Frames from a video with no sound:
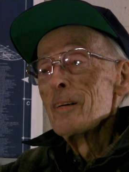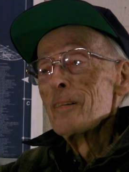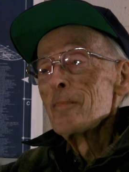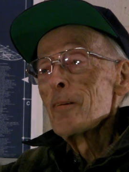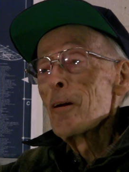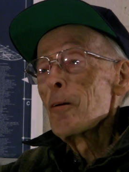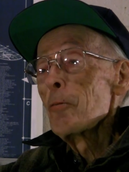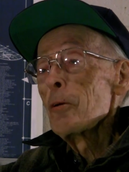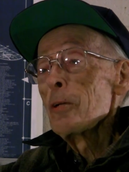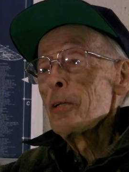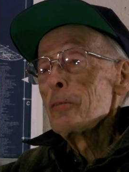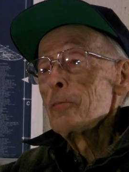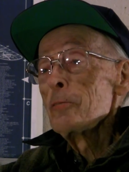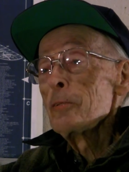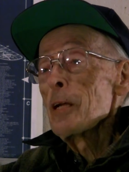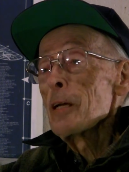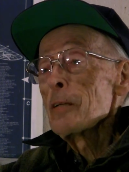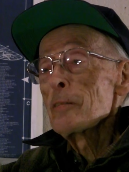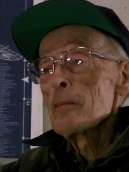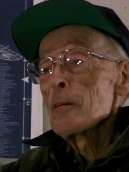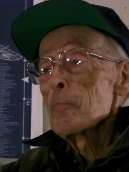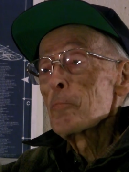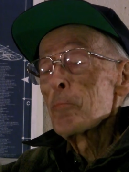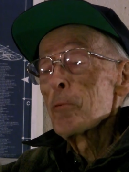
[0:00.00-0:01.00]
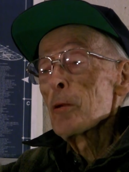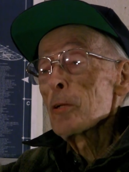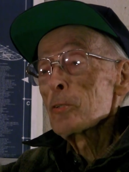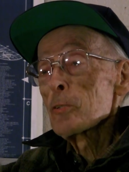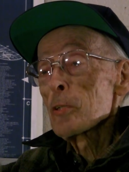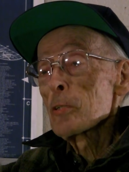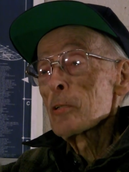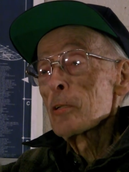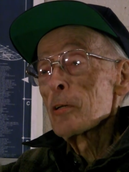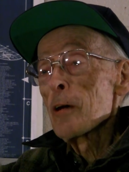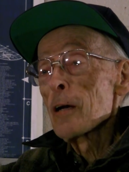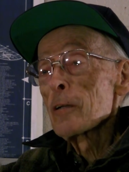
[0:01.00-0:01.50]
Well, we didn't have to punch
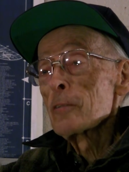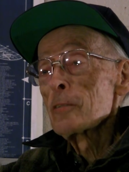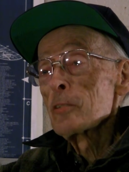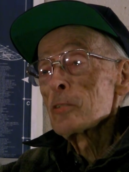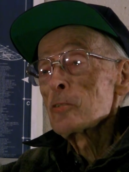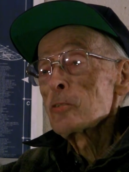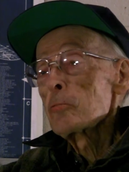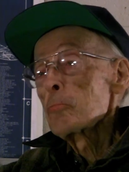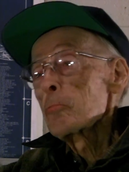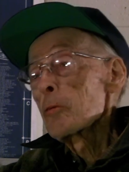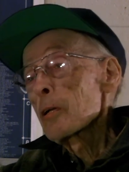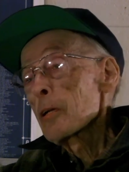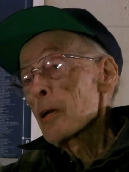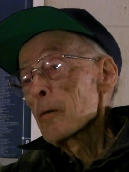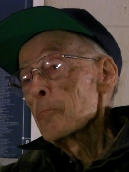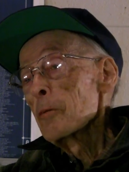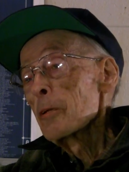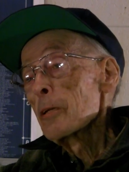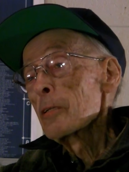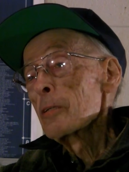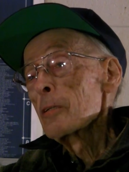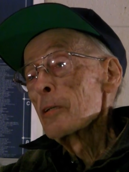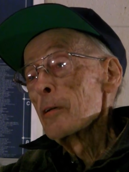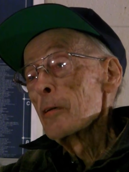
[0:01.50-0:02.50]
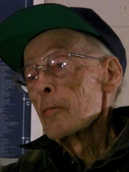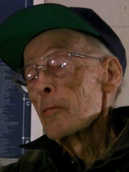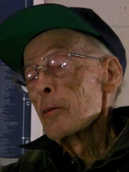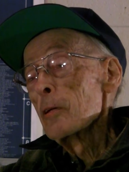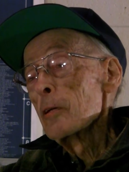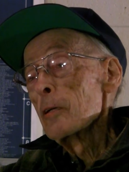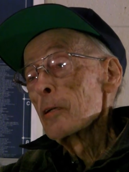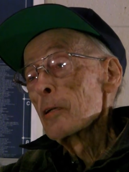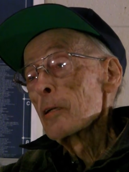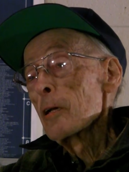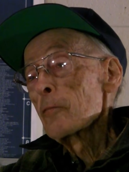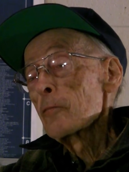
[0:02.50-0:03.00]
the clock, just when we come in
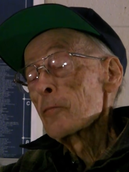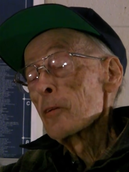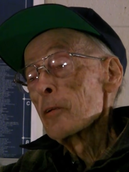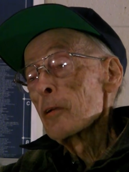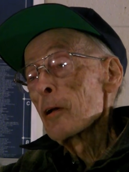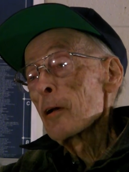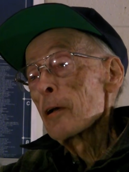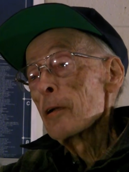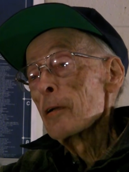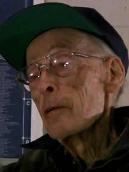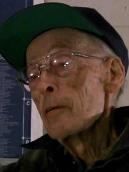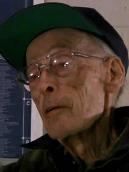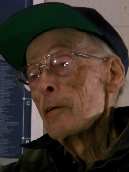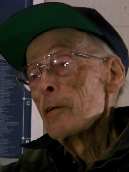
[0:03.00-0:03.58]
and left at night.